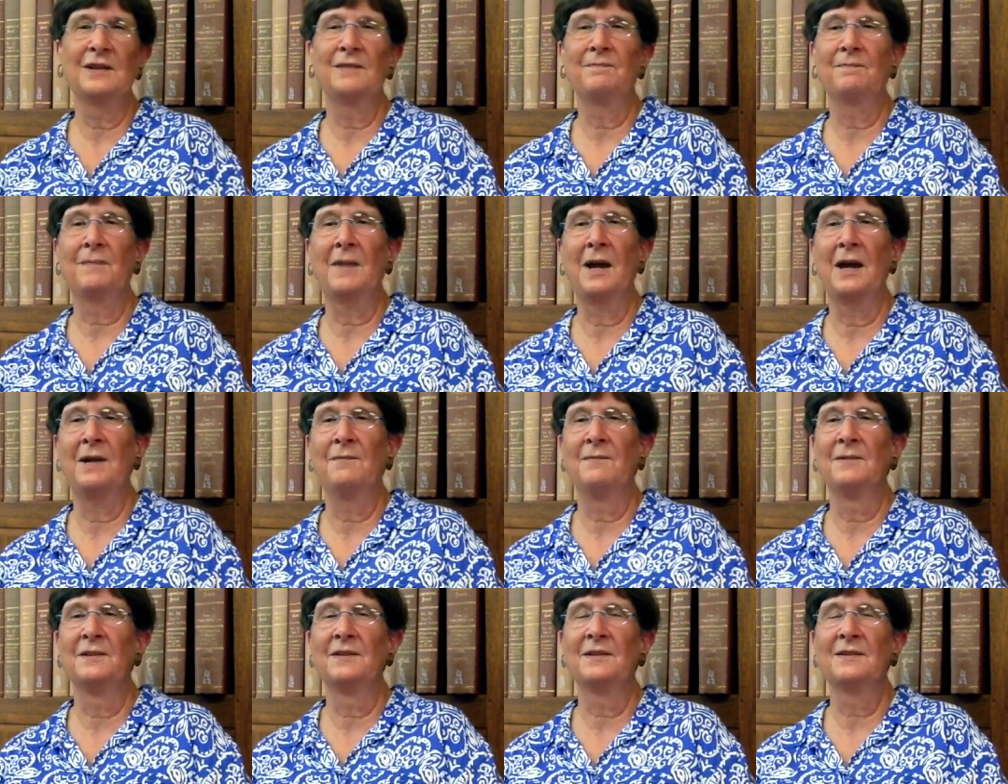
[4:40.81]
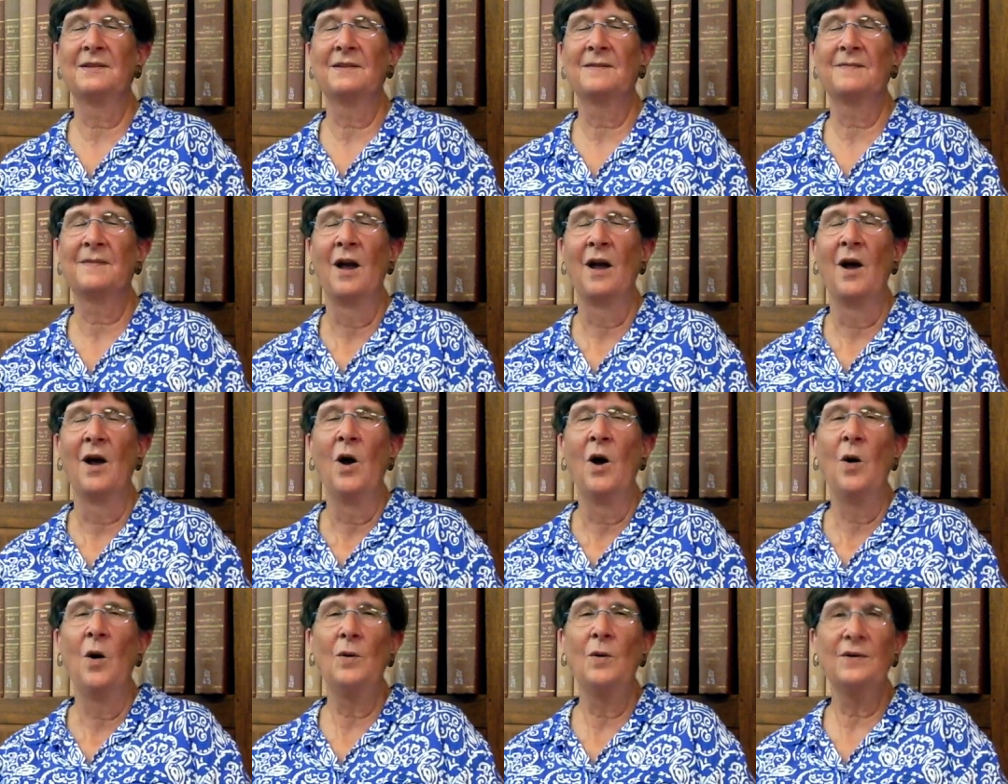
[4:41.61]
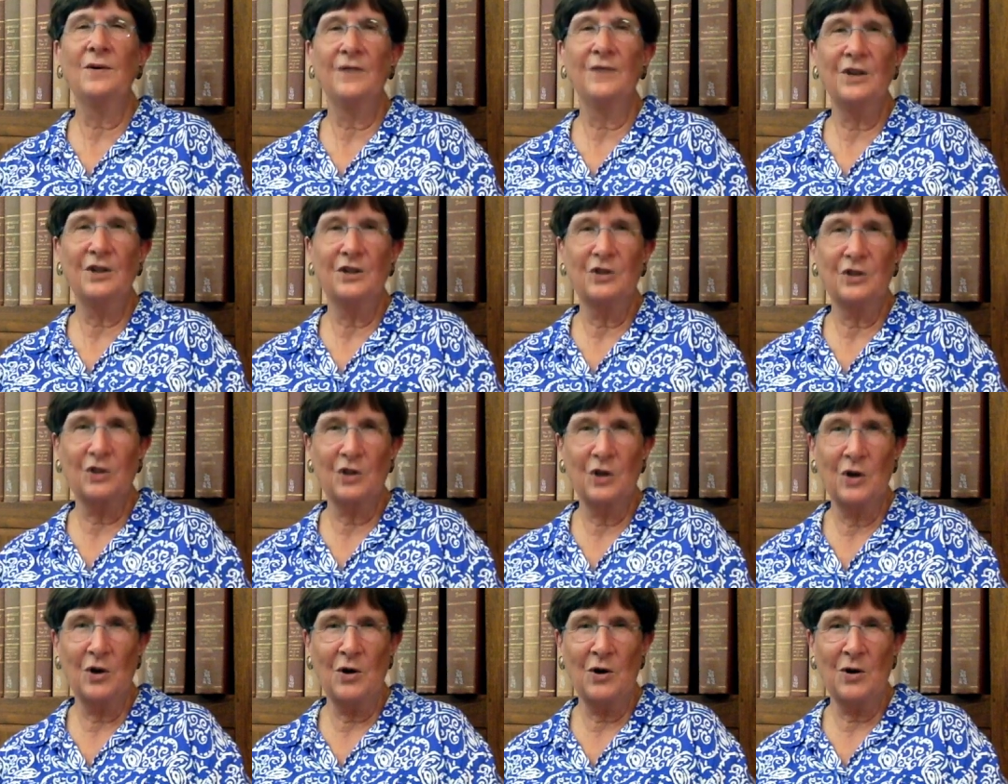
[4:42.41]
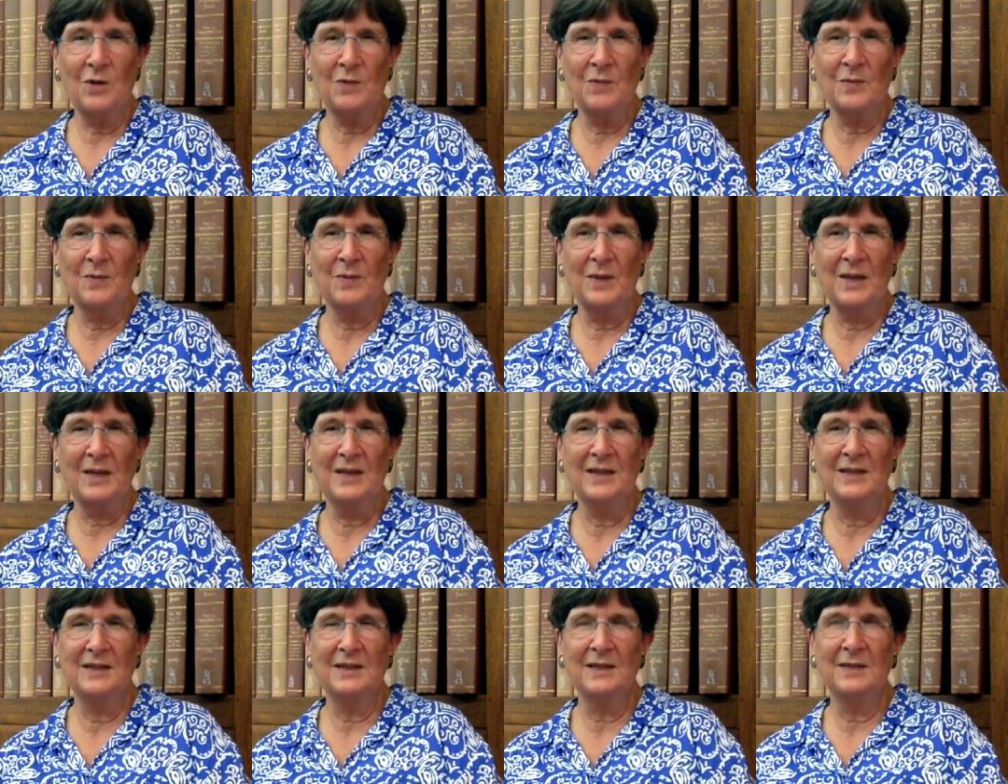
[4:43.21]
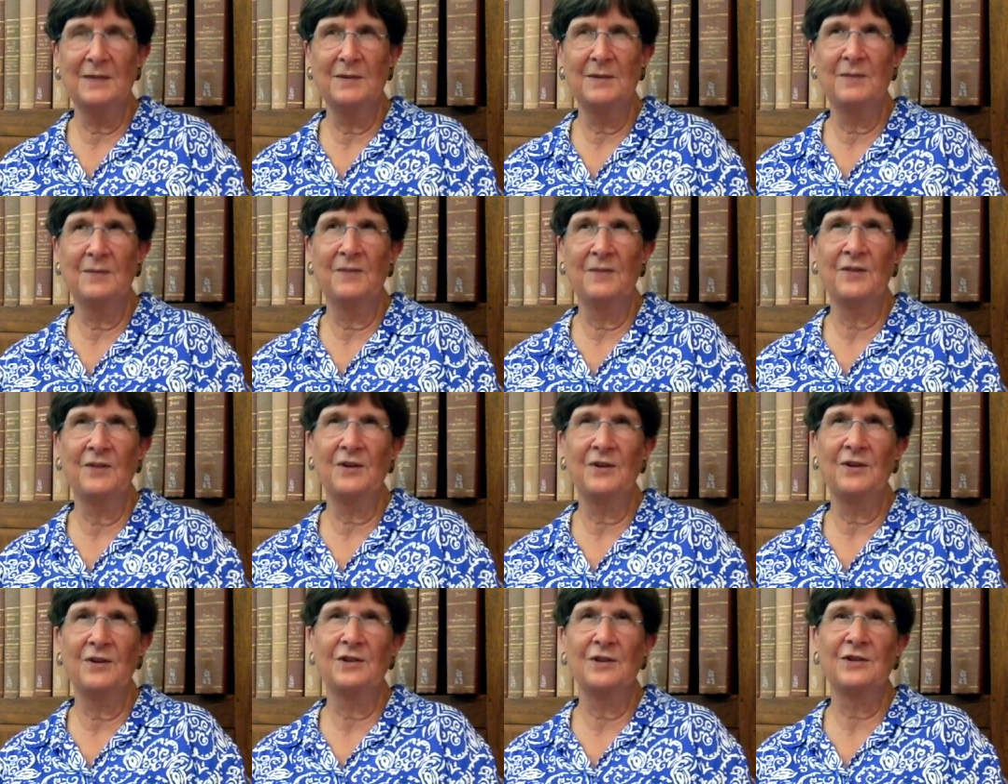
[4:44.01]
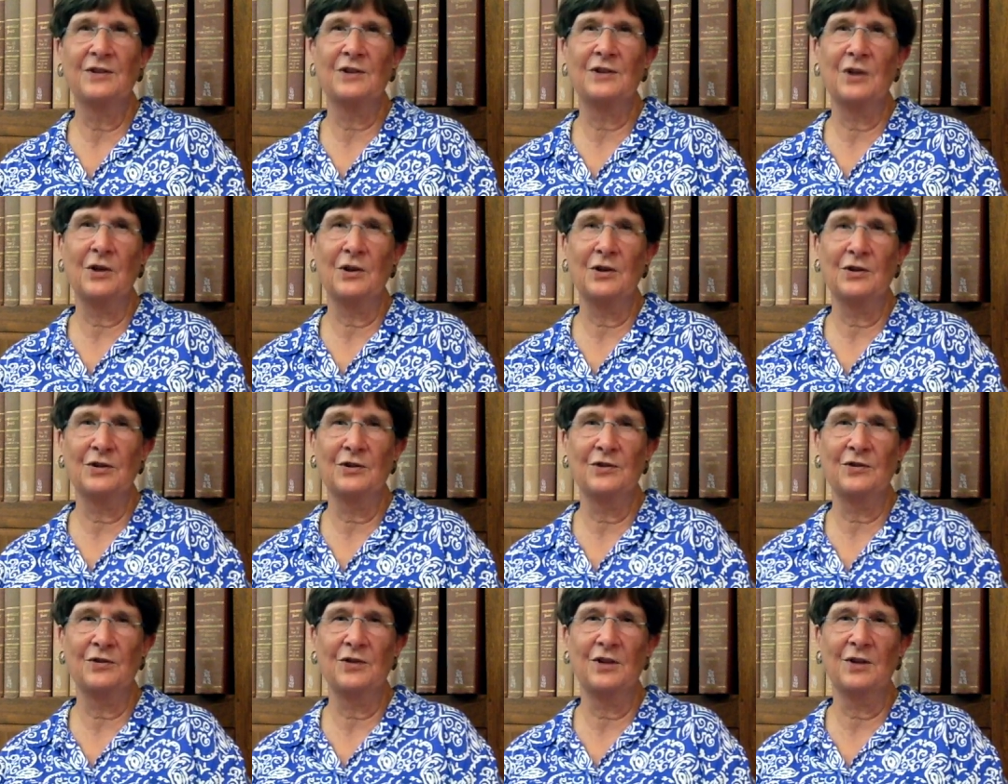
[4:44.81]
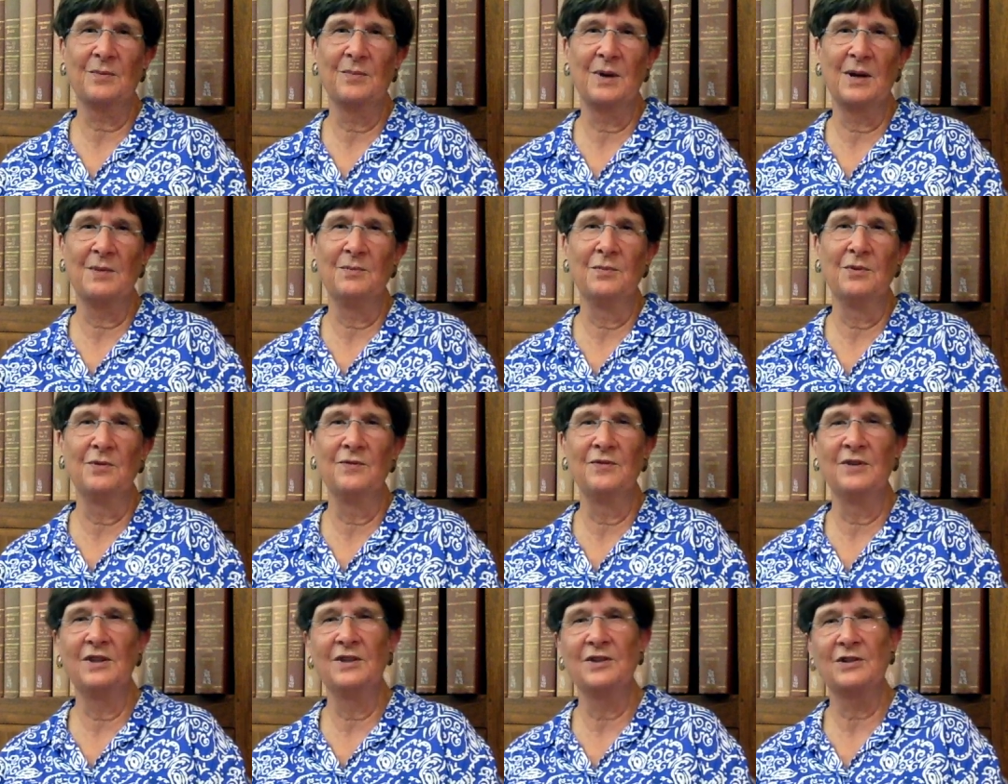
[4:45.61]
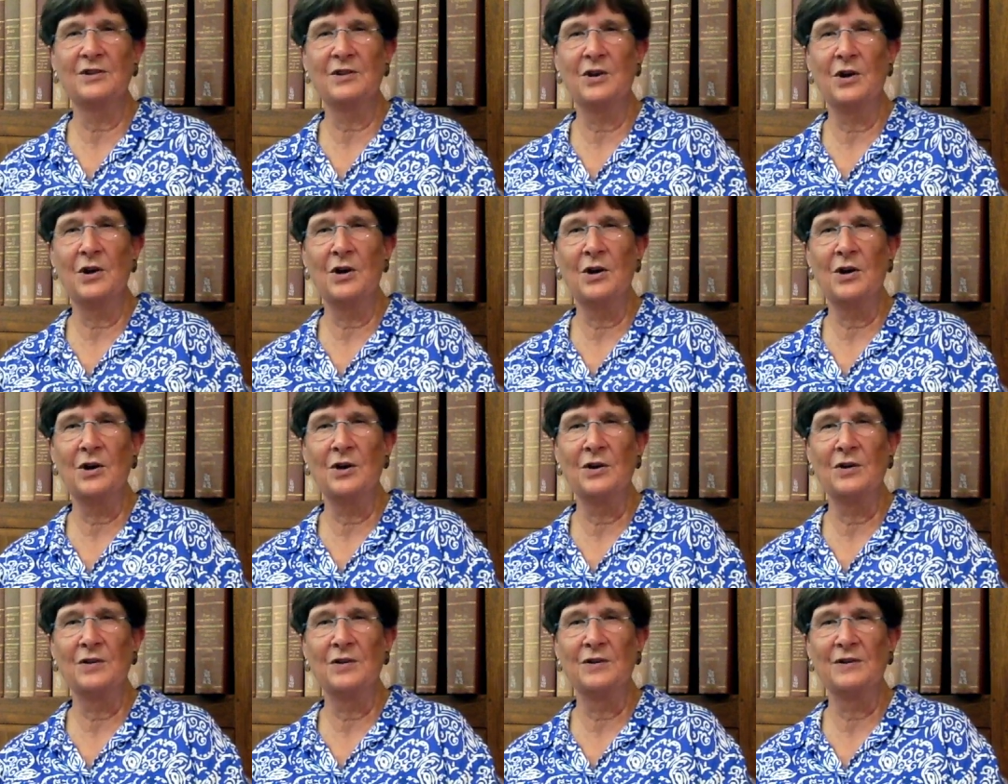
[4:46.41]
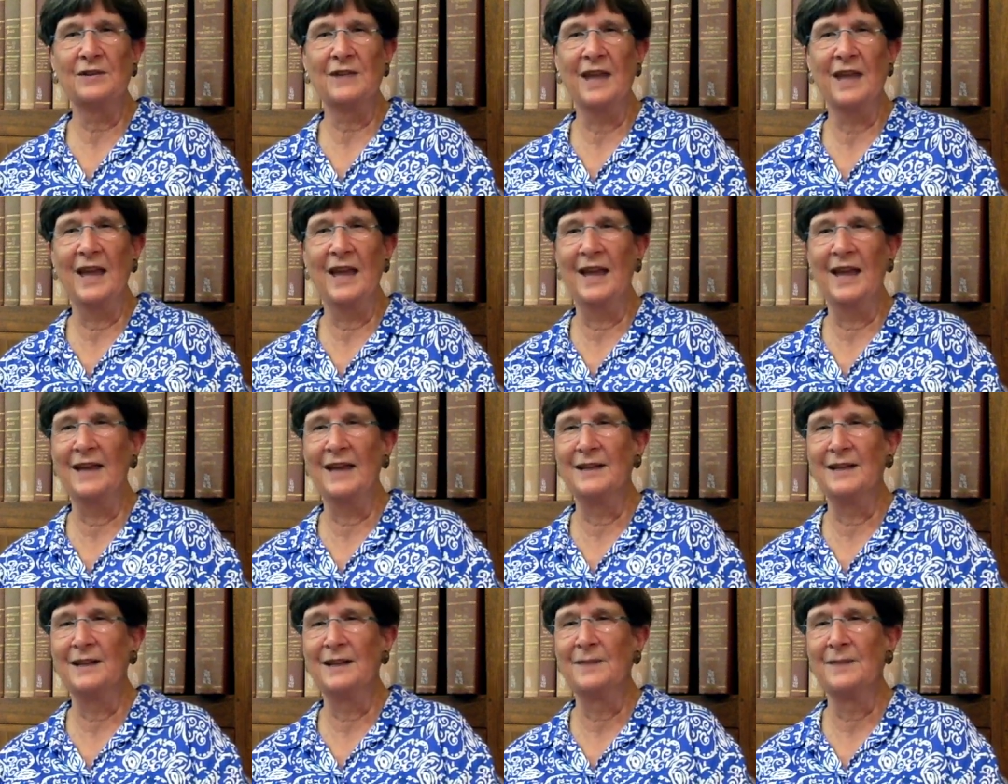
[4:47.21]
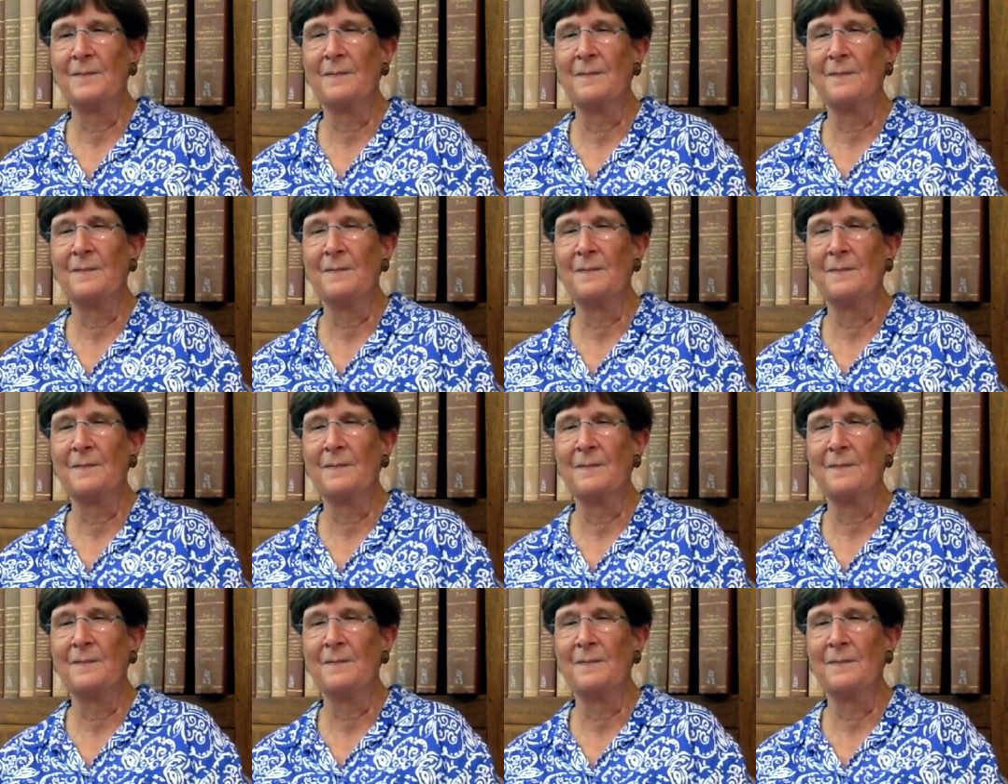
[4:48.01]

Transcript: I was always very charmed by, he seemed to be very starstruck by movie stars and